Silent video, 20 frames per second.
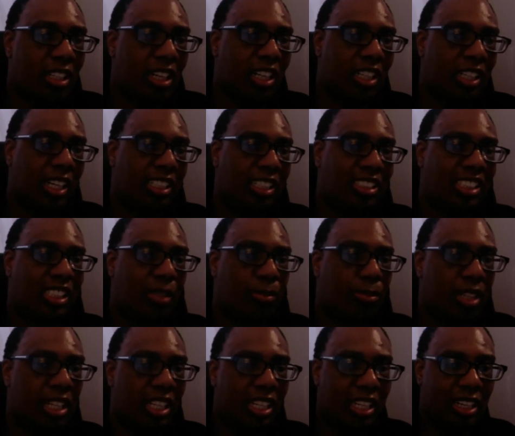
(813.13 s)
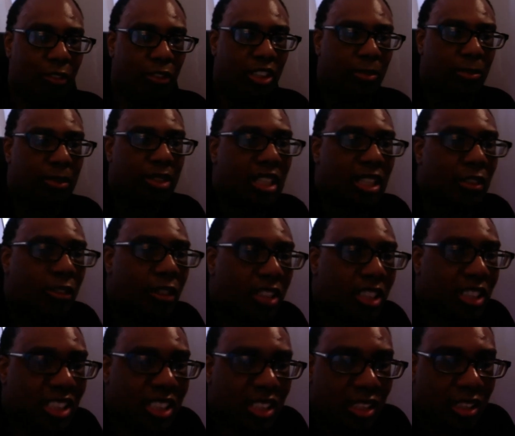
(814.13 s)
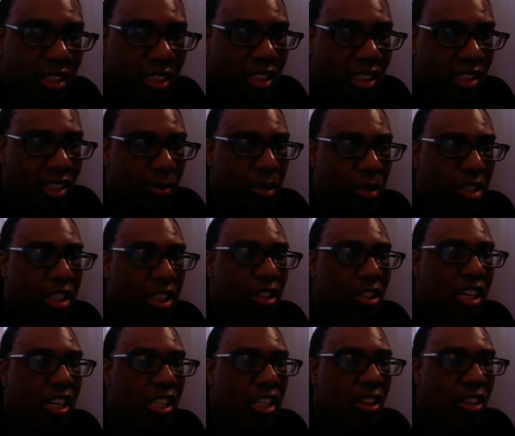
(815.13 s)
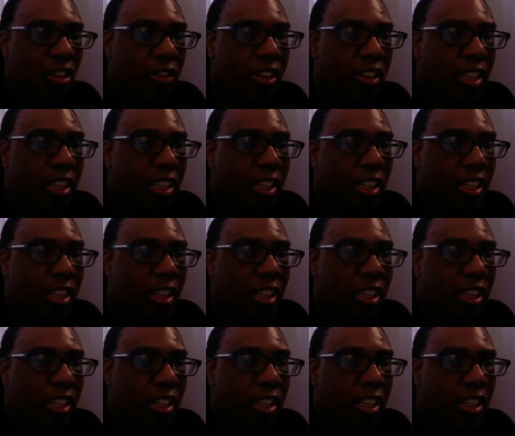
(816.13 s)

I see it, but I won't. Let me click on it though.